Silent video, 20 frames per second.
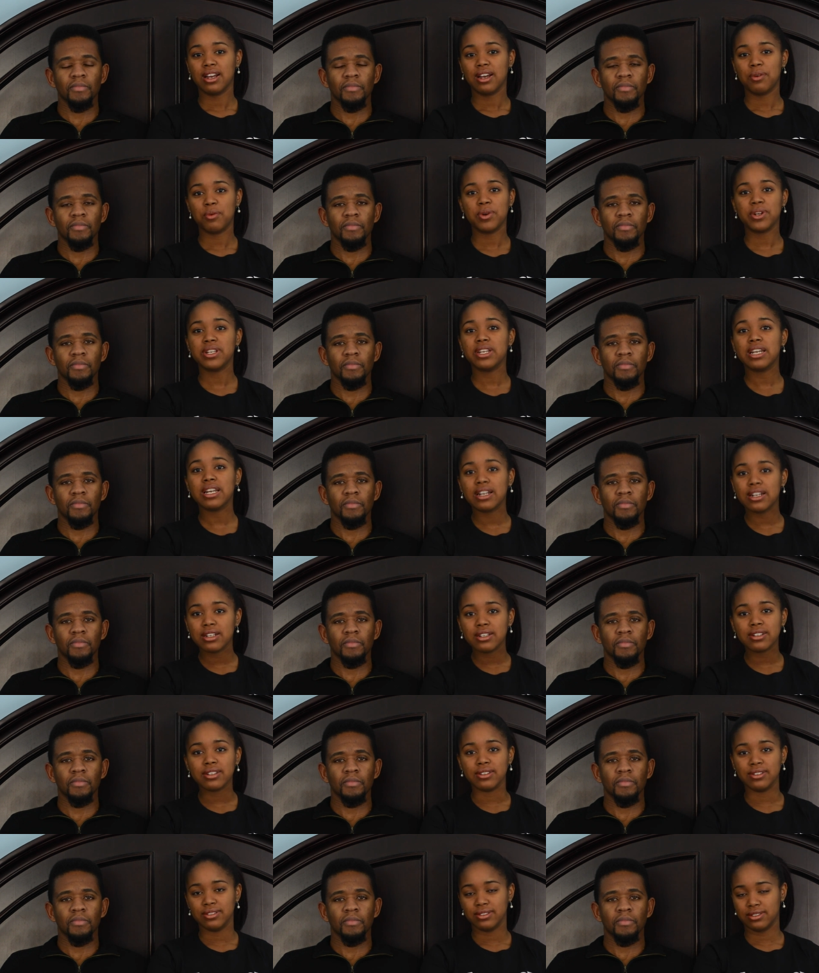Speaker 1: What are you gonna
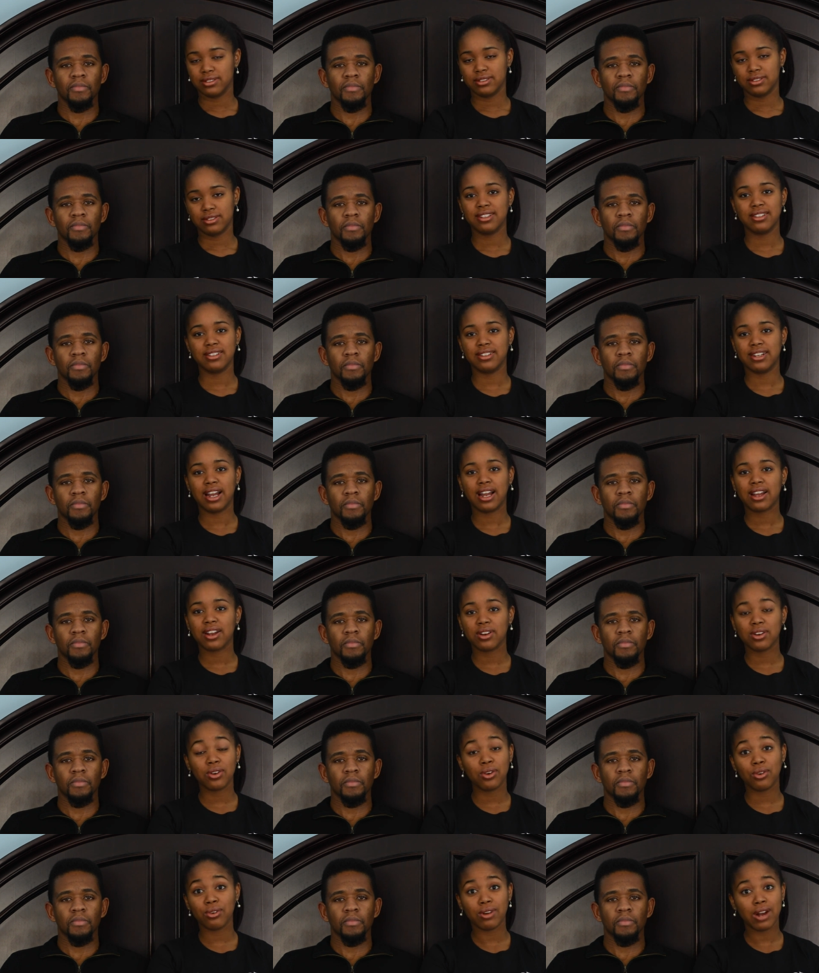do? You're not gonna
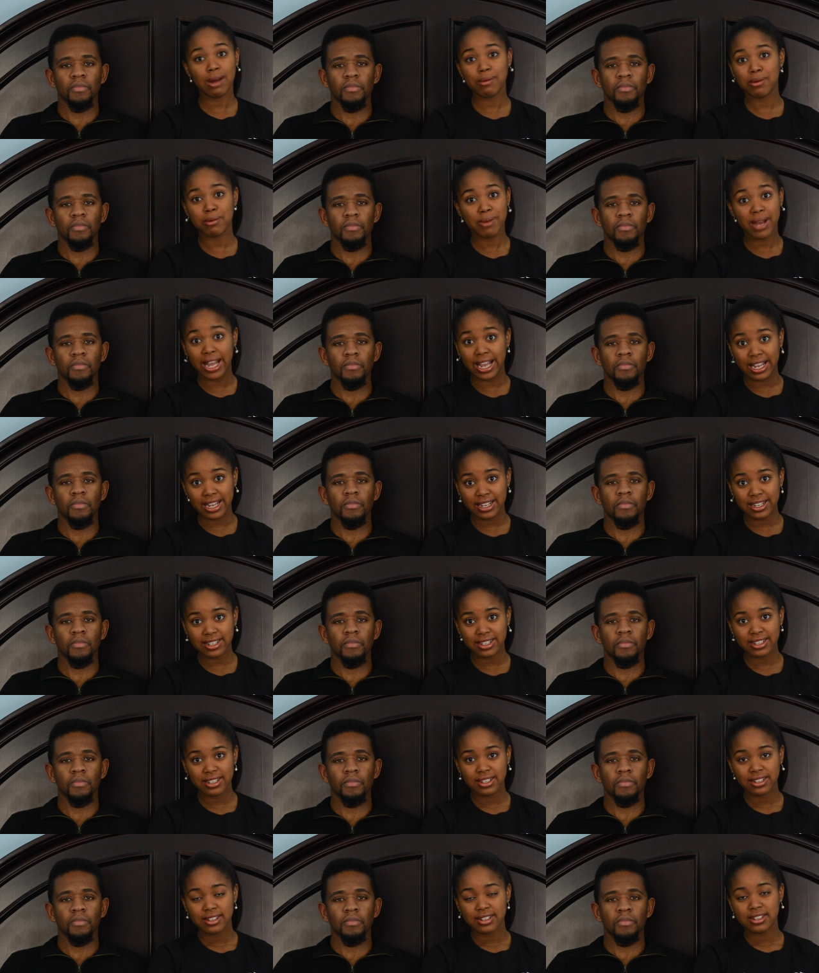go rob a bank.
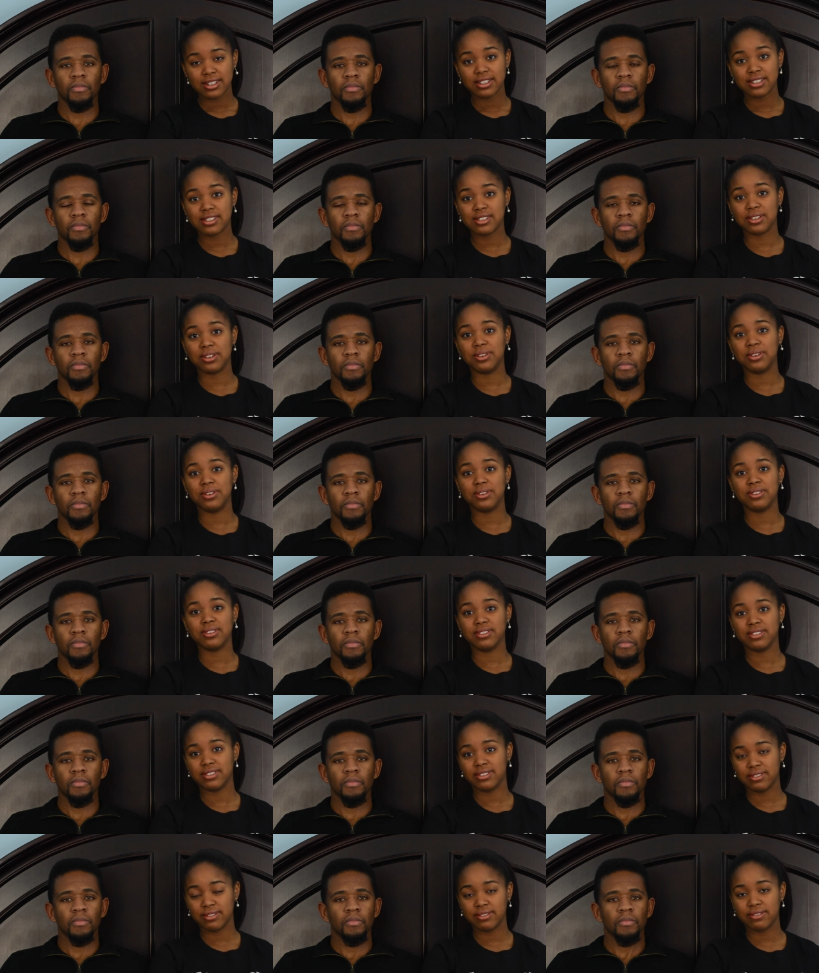So
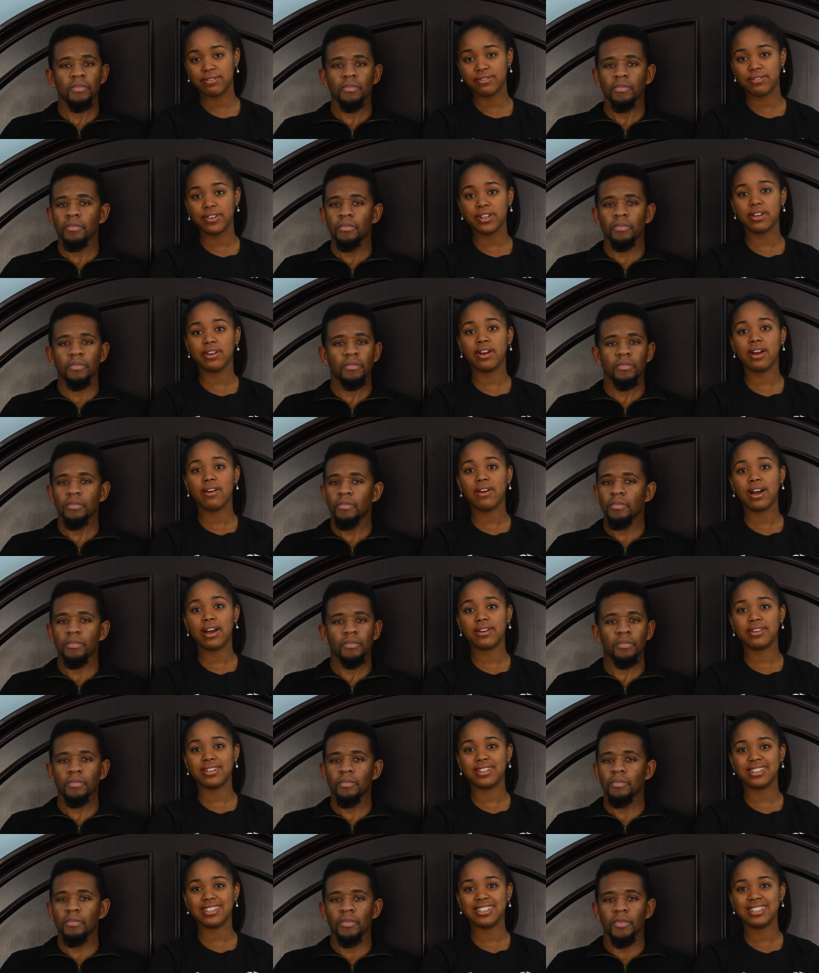figure out how
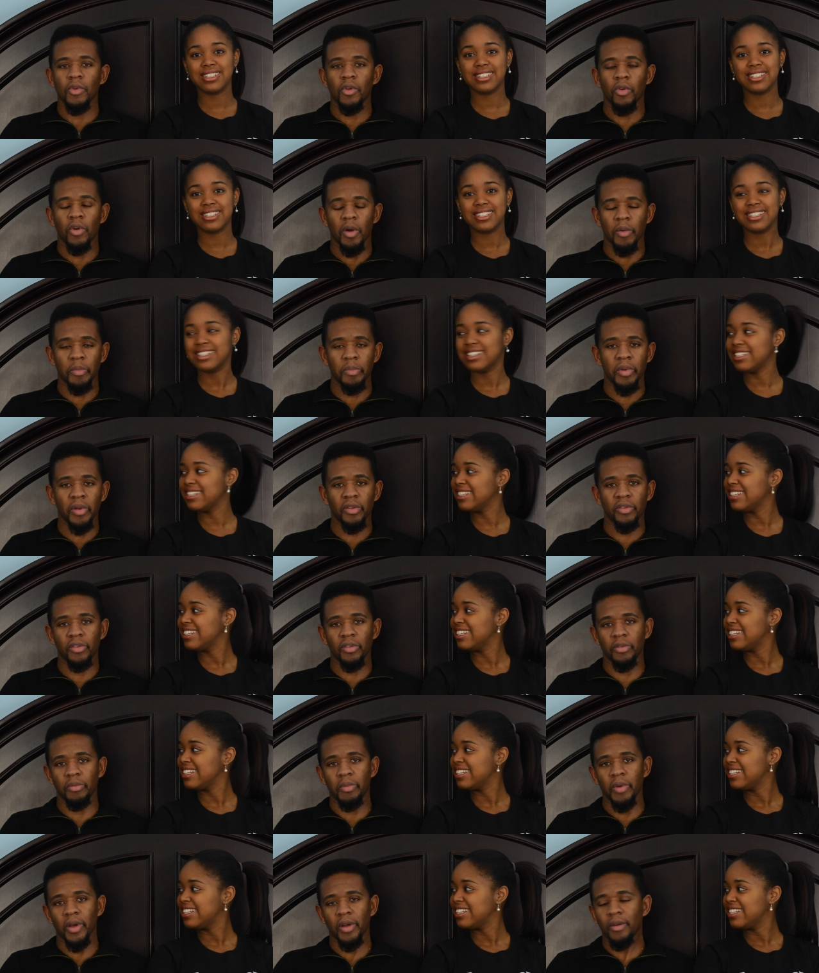to...
Speaker 2: Rob banks is
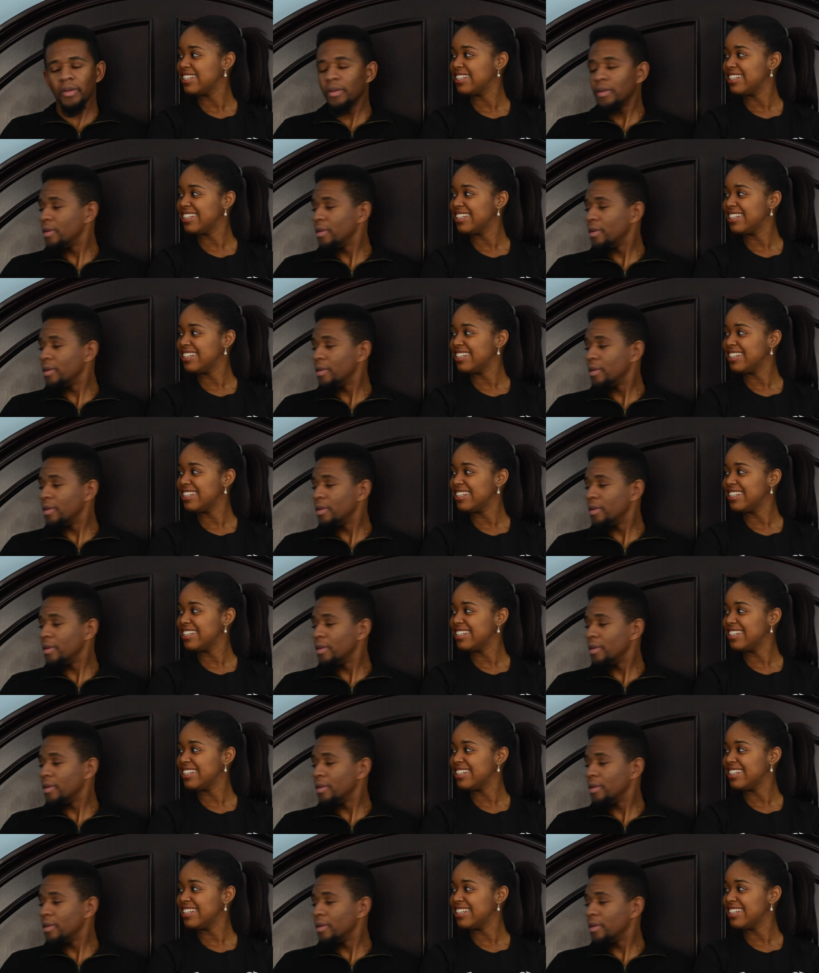bad.